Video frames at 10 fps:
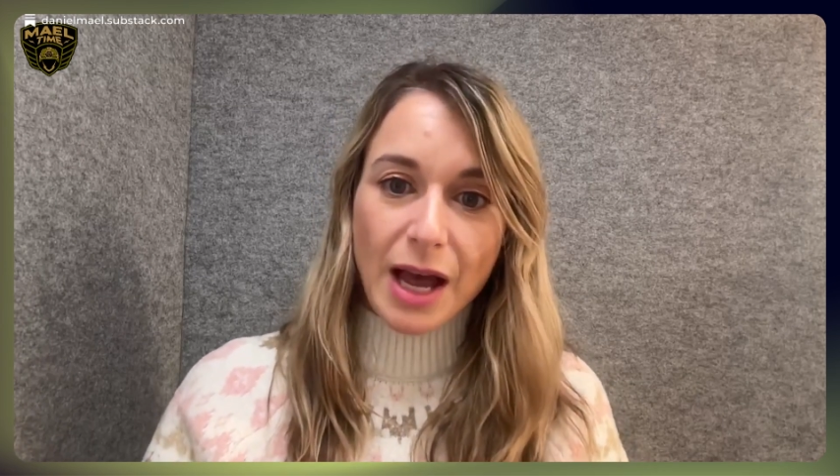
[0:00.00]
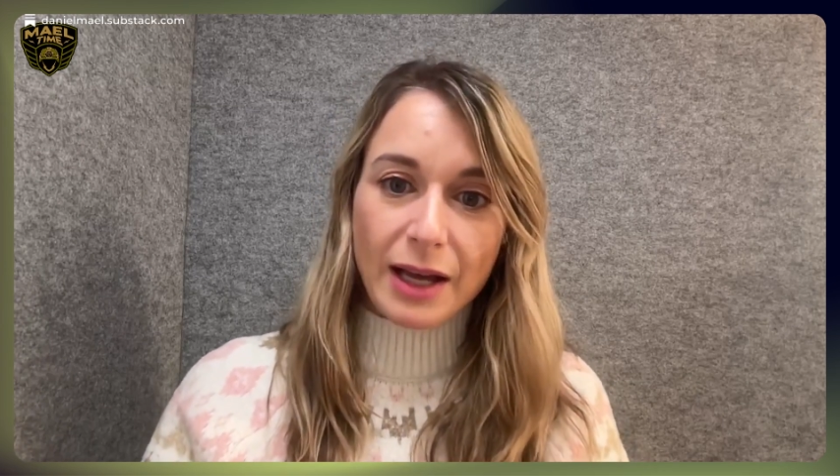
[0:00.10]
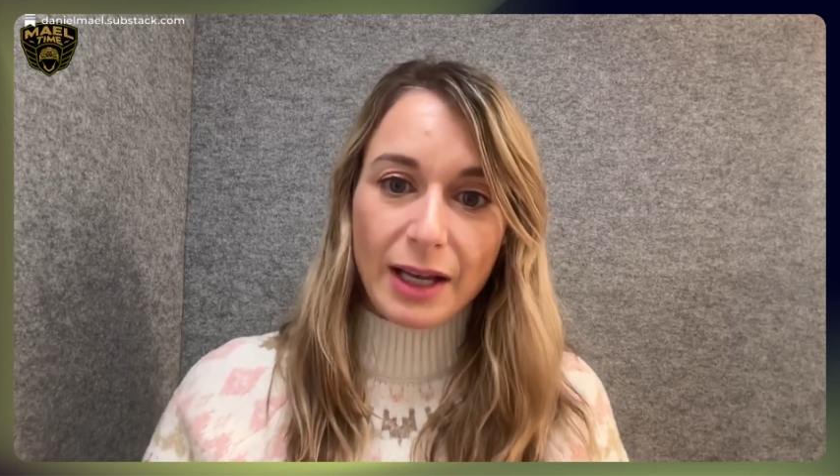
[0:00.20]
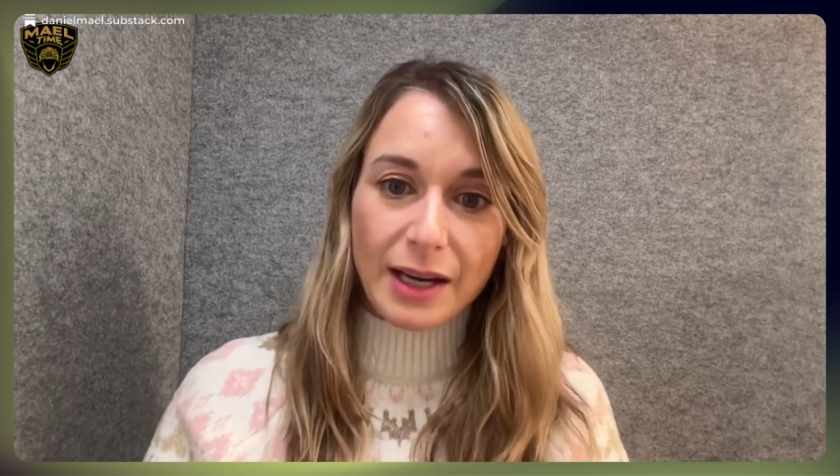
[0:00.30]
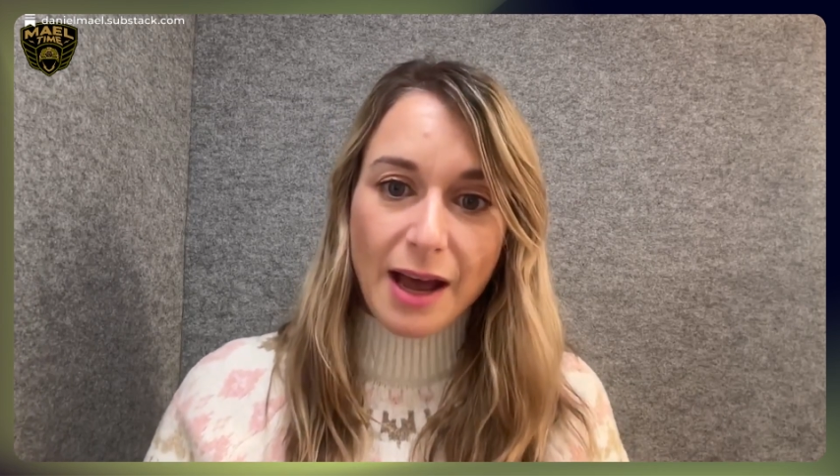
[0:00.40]

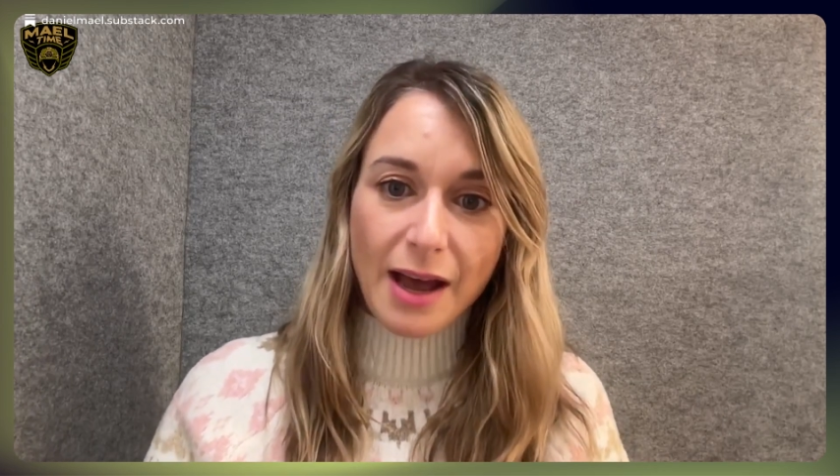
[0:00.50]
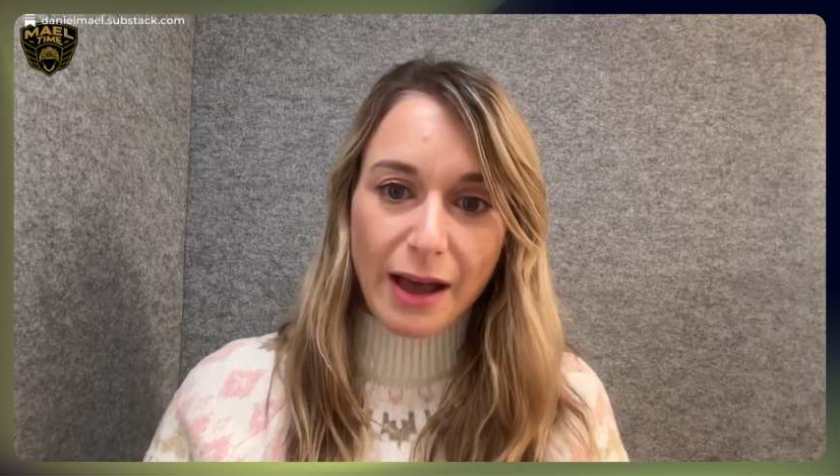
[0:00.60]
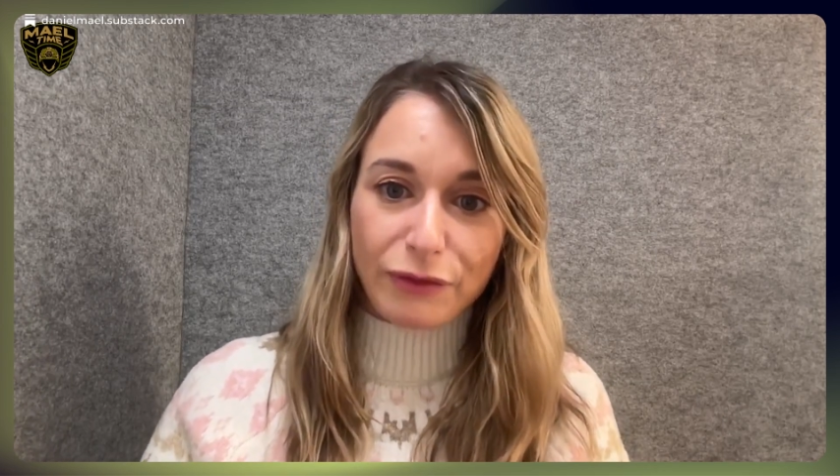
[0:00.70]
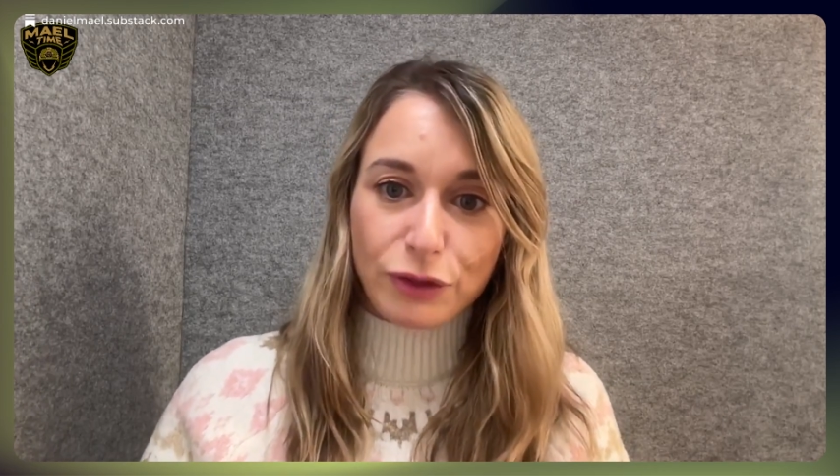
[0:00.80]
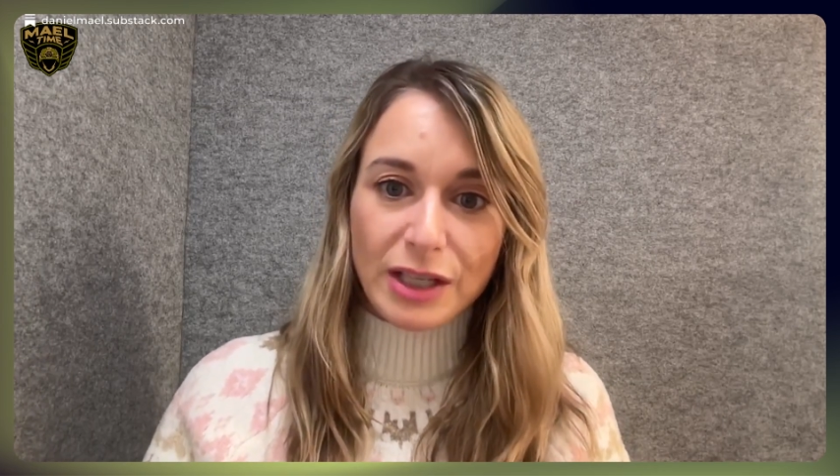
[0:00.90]
Haganah
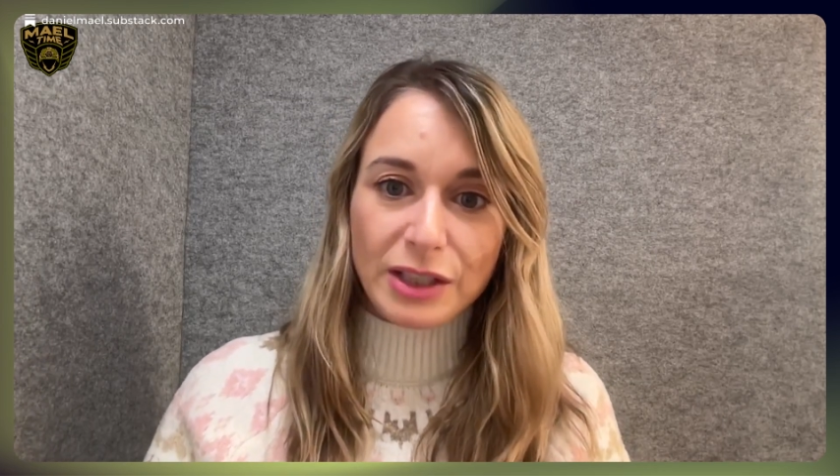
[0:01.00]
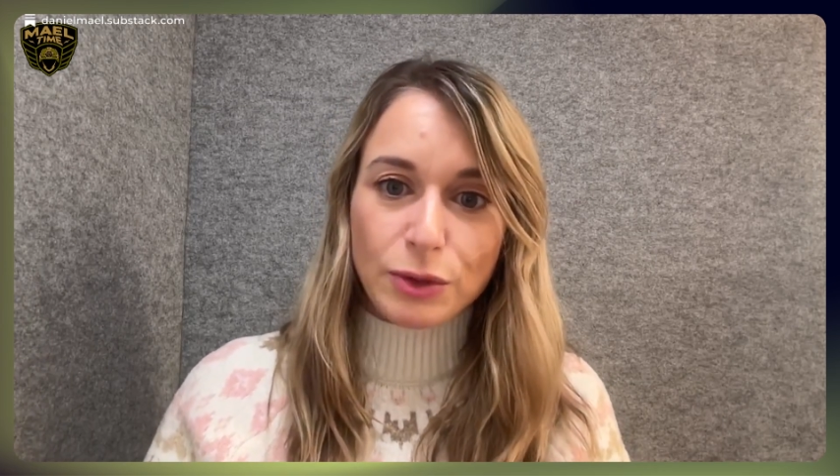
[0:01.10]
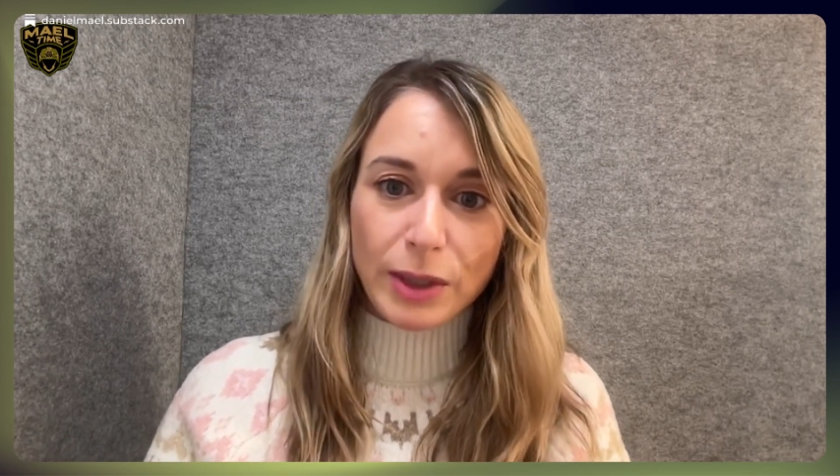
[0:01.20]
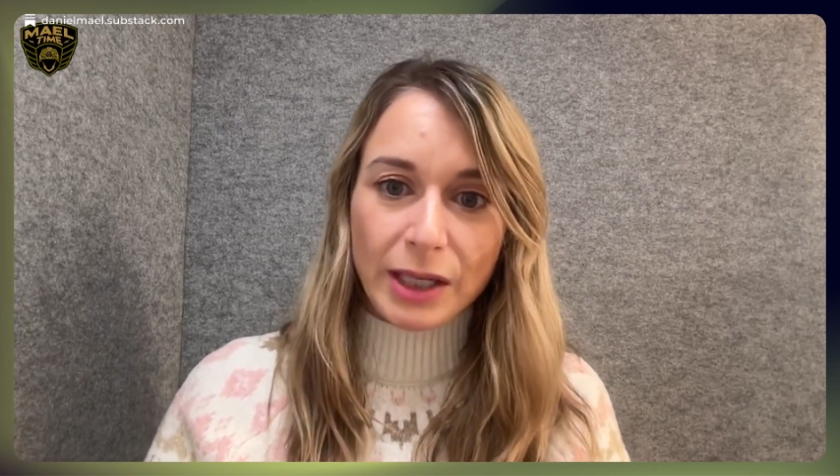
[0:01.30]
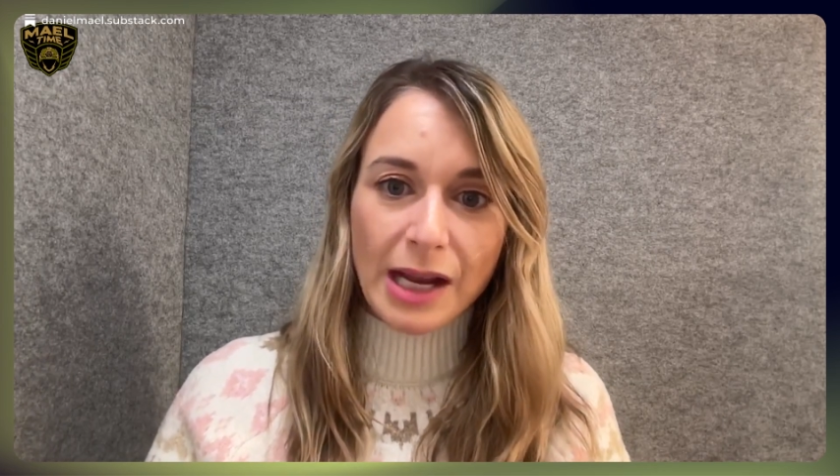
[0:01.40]
after
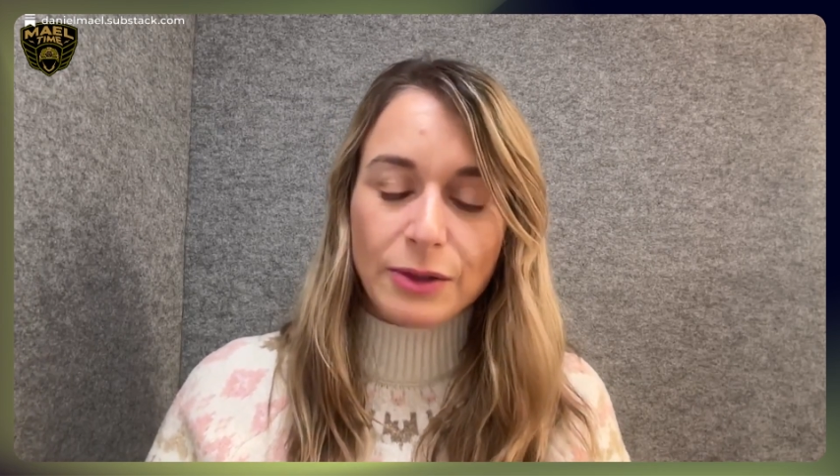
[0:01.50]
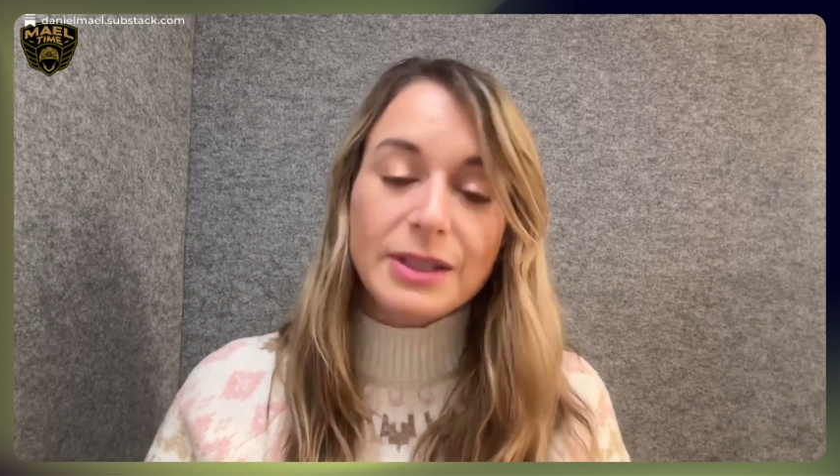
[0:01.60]
1929